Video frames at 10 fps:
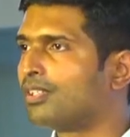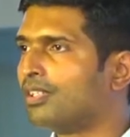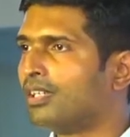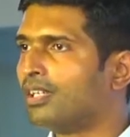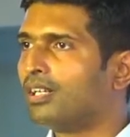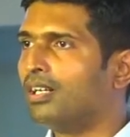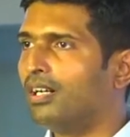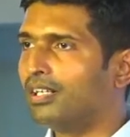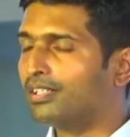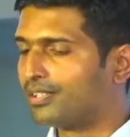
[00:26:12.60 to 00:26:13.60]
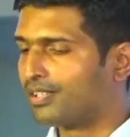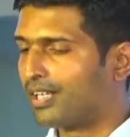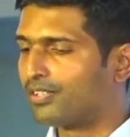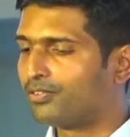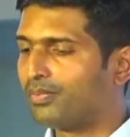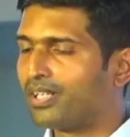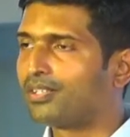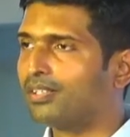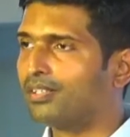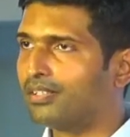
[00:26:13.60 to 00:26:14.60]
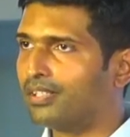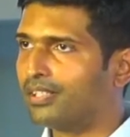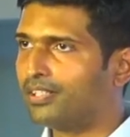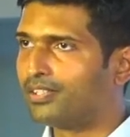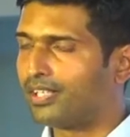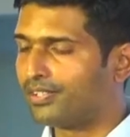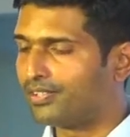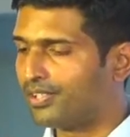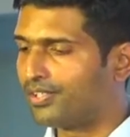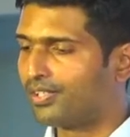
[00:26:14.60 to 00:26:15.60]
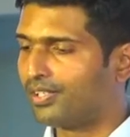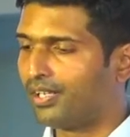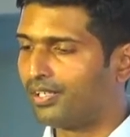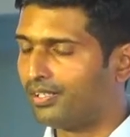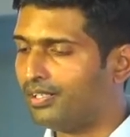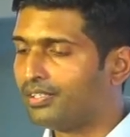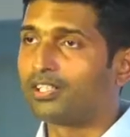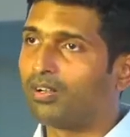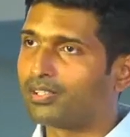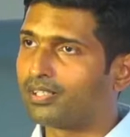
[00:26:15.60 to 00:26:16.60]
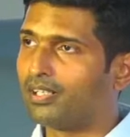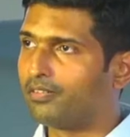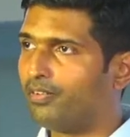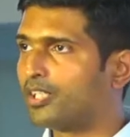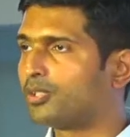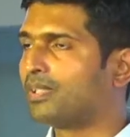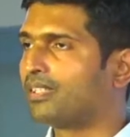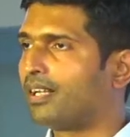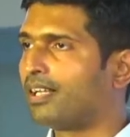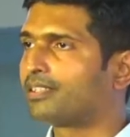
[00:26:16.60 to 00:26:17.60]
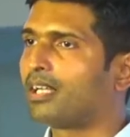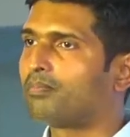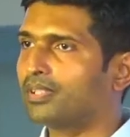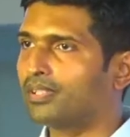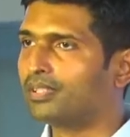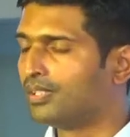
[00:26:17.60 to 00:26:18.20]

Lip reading: is a transformation in the digitization and the technological advancement that has happened